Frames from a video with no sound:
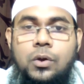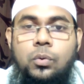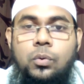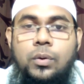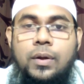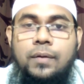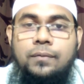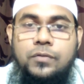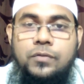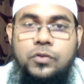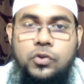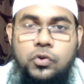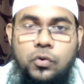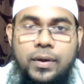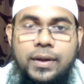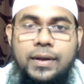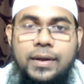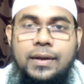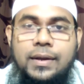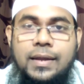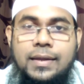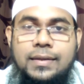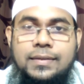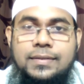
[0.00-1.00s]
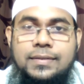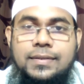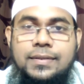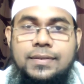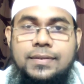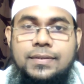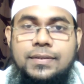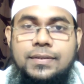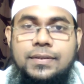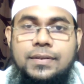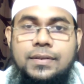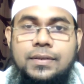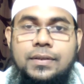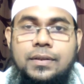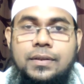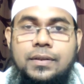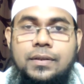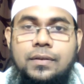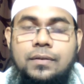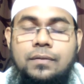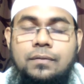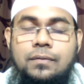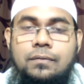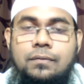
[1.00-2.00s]
who have joined ISIS
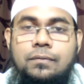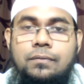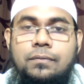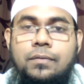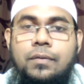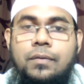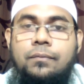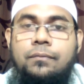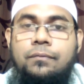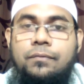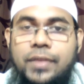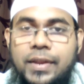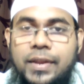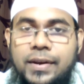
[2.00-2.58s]
from